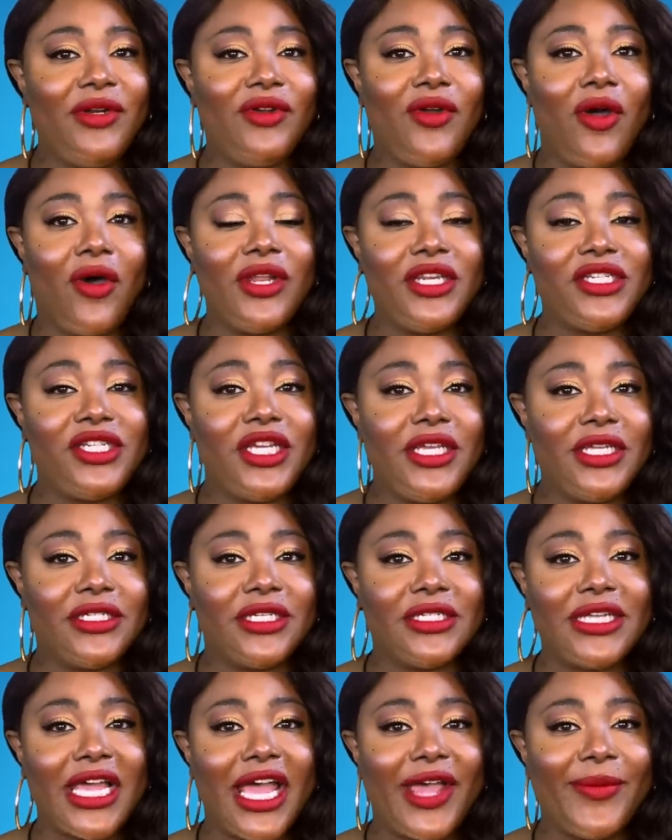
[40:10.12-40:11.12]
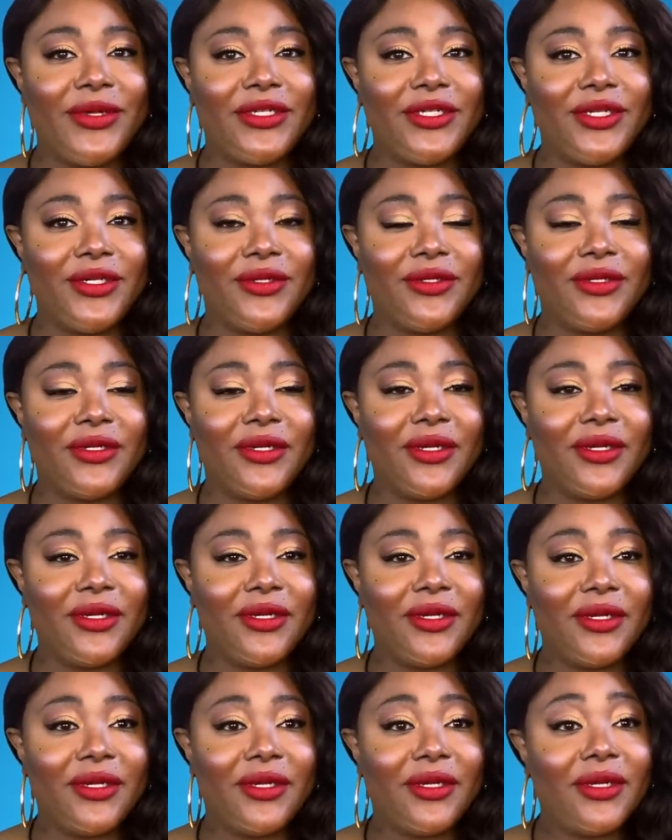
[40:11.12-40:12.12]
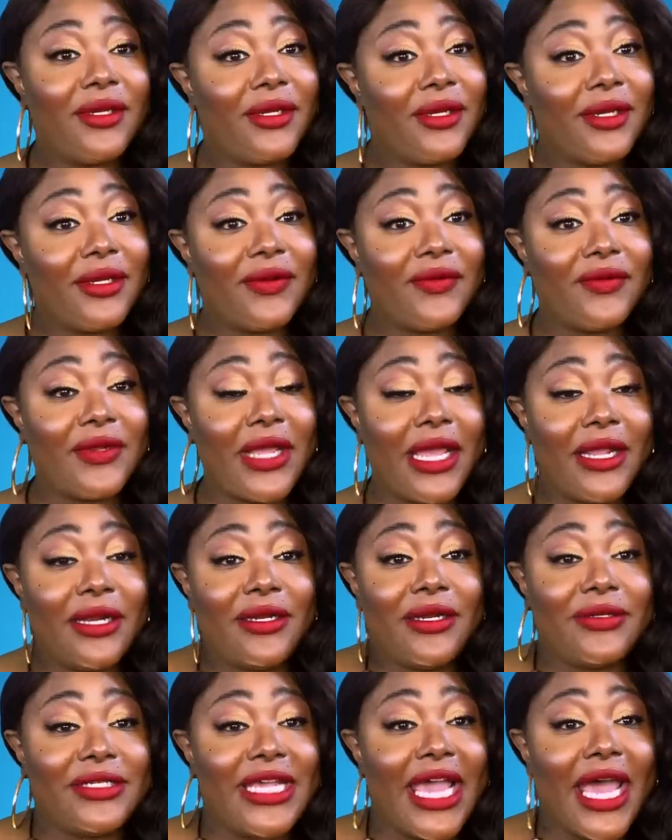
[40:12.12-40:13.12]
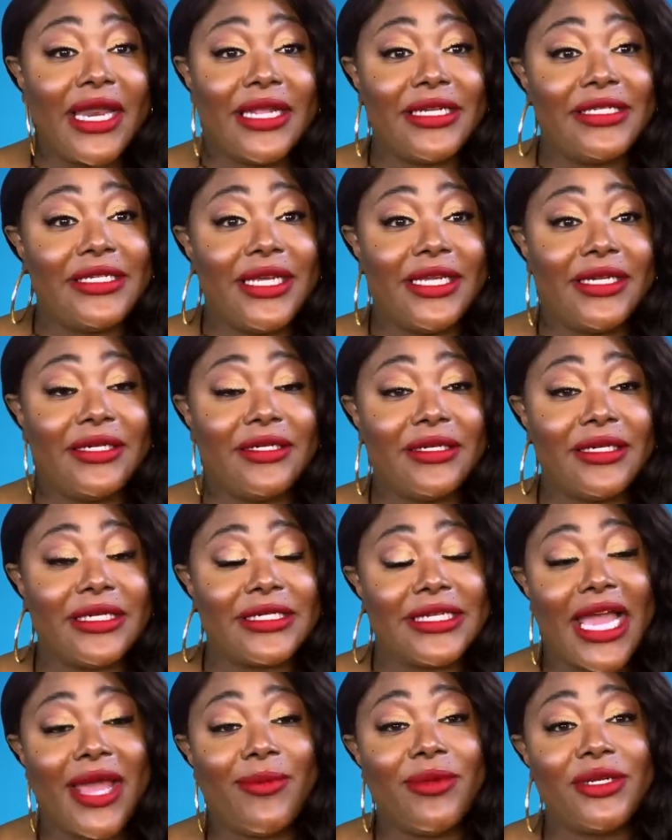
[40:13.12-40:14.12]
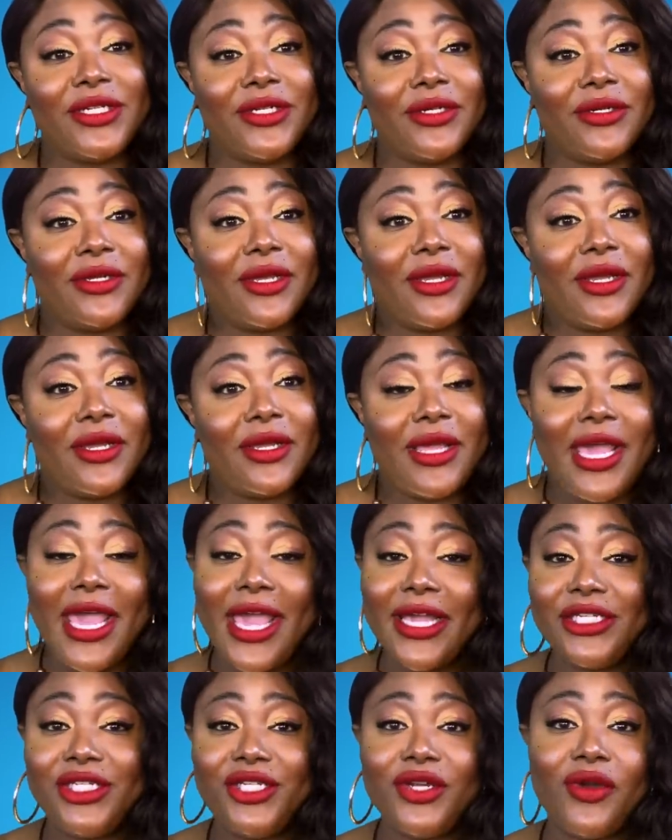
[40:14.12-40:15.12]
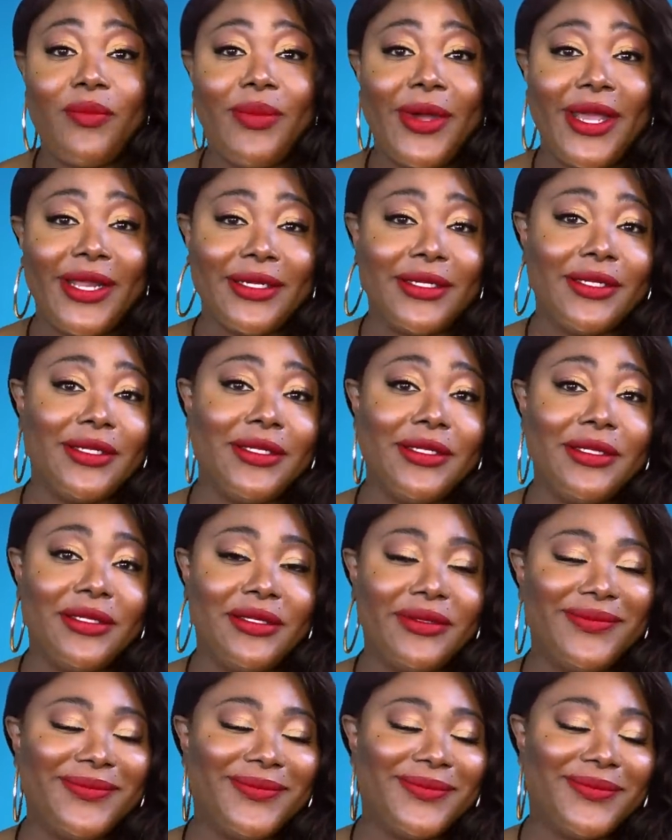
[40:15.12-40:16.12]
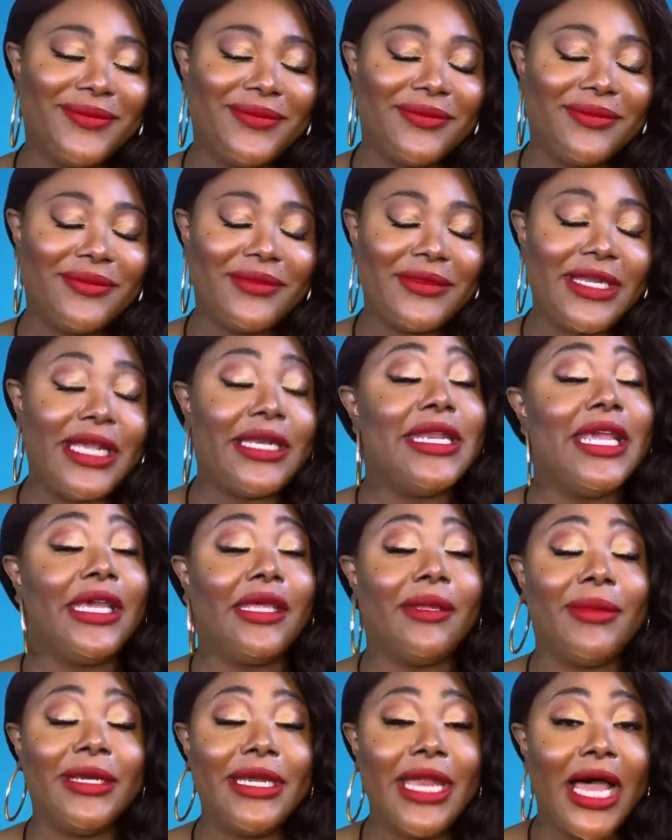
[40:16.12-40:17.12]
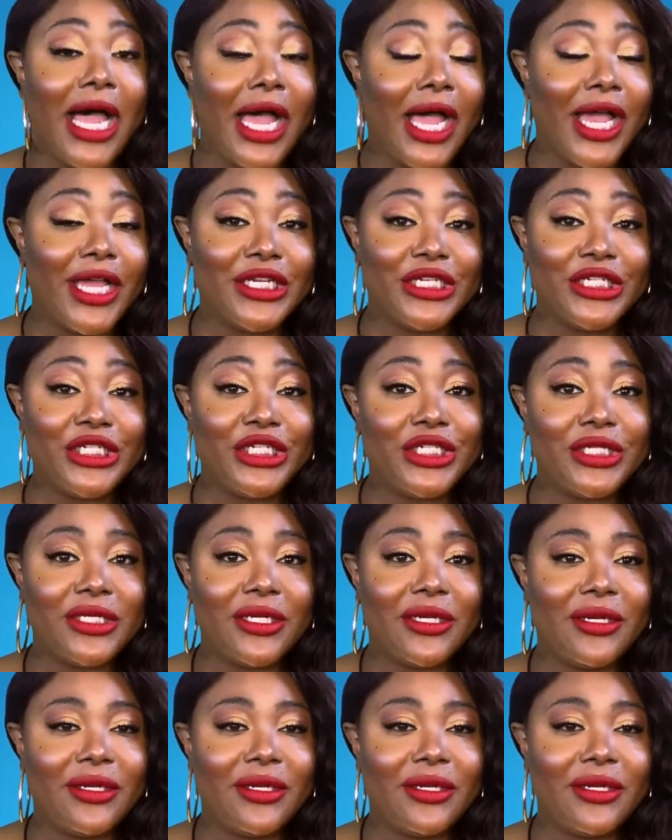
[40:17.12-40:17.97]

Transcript: been called a genius a time or two. And talented a time or two. Ask Joe Button and Nicki Minaj.